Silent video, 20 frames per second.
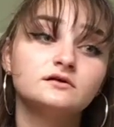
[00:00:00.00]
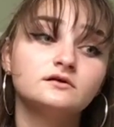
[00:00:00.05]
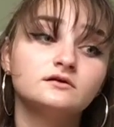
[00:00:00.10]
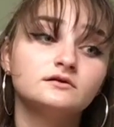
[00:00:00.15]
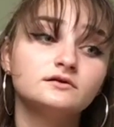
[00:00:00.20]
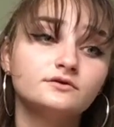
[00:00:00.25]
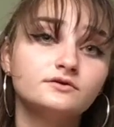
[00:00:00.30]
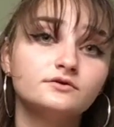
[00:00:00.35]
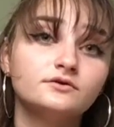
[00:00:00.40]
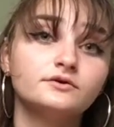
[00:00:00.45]

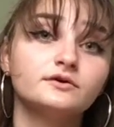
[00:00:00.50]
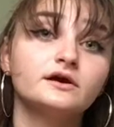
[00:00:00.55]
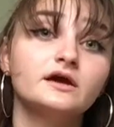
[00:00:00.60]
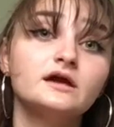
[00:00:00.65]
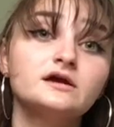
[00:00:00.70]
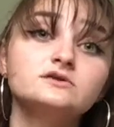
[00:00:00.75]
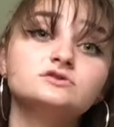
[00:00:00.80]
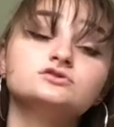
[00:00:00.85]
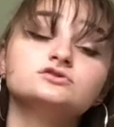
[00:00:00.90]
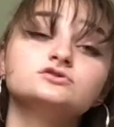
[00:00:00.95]
little
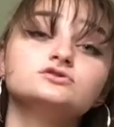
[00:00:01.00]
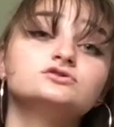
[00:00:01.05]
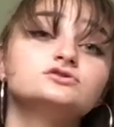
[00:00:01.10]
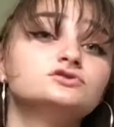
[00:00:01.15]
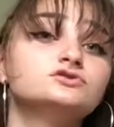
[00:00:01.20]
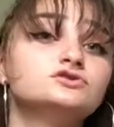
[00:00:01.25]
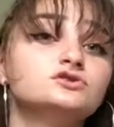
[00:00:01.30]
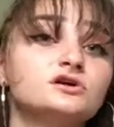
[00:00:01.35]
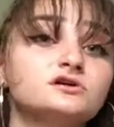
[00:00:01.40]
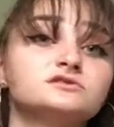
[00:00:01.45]
cages
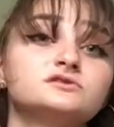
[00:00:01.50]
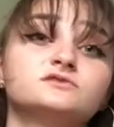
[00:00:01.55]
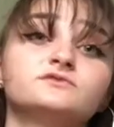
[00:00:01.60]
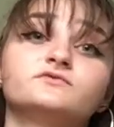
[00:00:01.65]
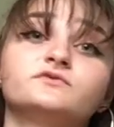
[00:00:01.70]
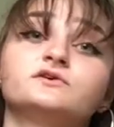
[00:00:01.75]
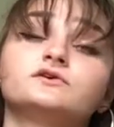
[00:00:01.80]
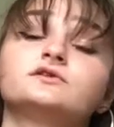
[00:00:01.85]
just for